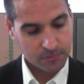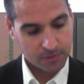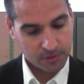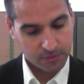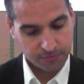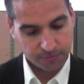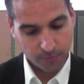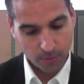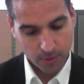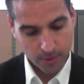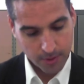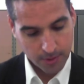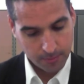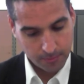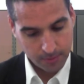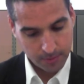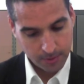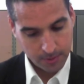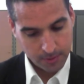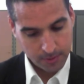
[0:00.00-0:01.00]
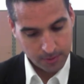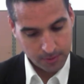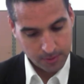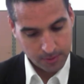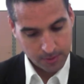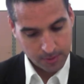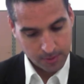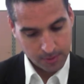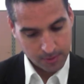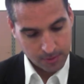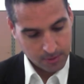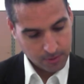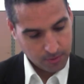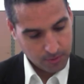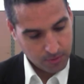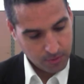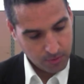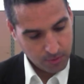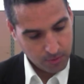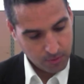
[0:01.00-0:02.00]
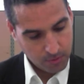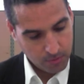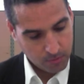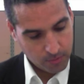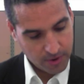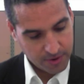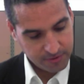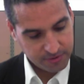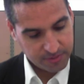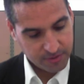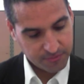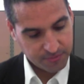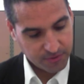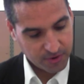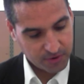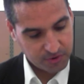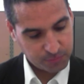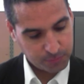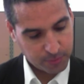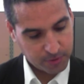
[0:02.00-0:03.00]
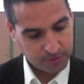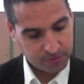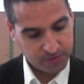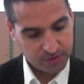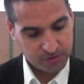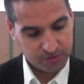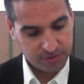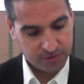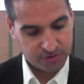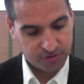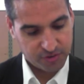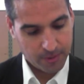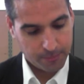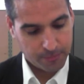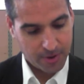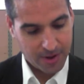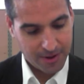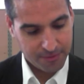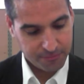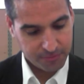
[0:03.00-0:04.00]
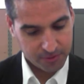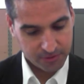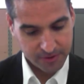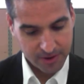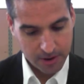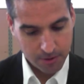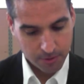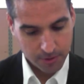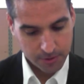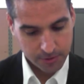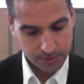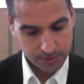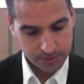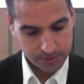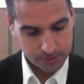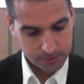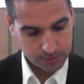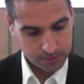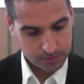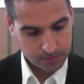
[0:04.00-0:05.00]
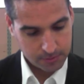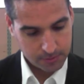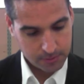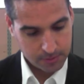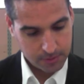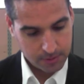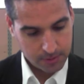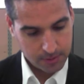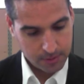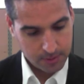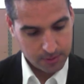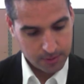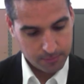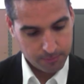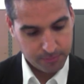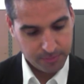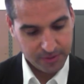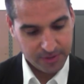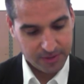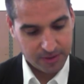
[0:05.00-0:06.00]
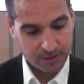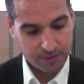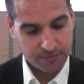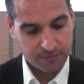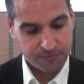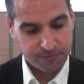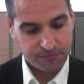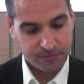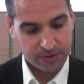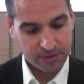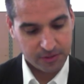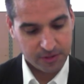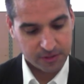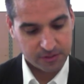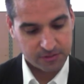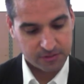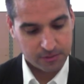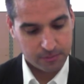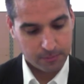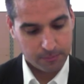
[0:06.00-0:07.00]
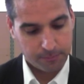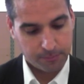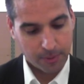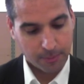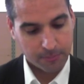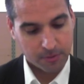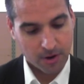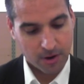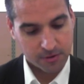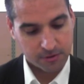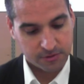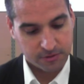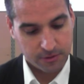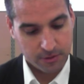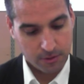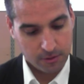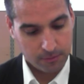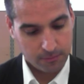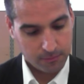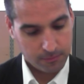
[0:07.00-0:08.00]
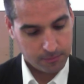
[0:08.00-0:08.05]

Four, who was the first person to jump off the towers? B. Felix Baumgartner.